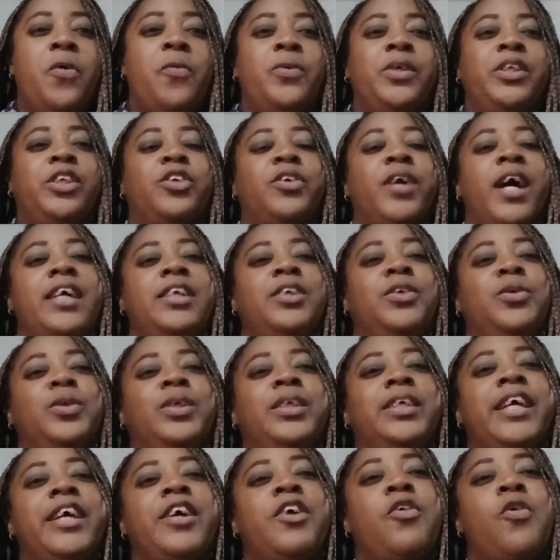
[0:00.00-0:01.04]
we try to
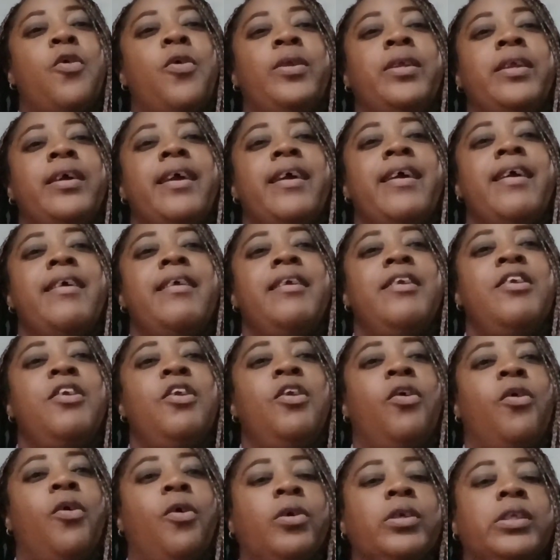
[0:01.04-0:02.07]
take on a
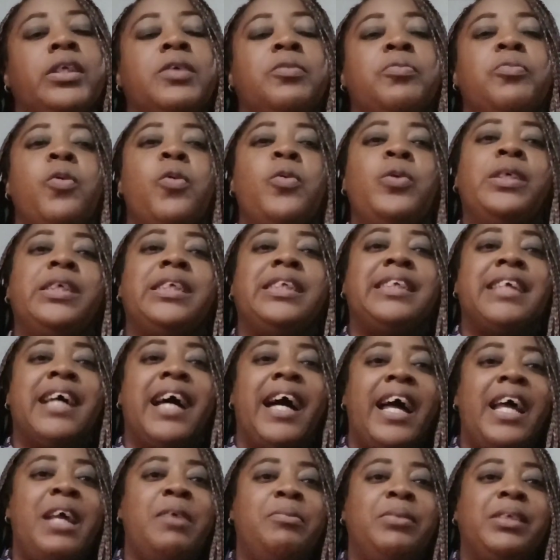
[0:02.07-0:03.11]
lot most
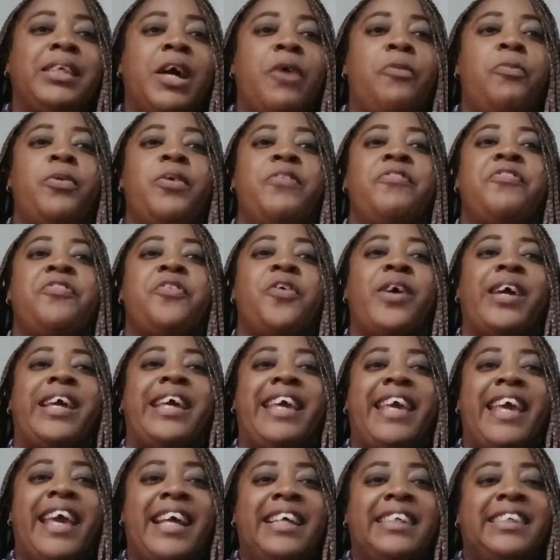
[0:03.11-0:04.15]
times and we
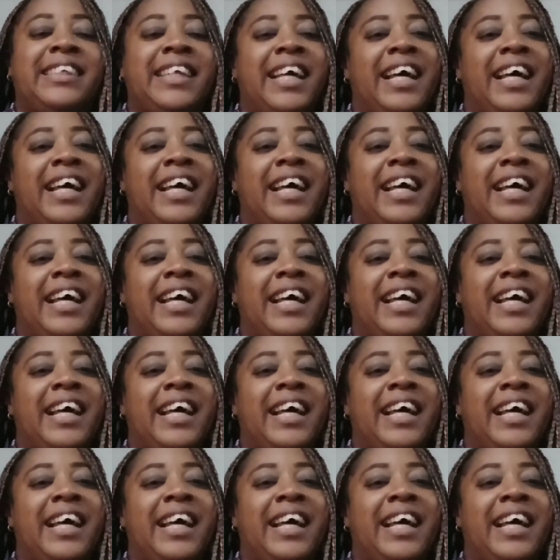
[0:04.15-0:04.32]
forget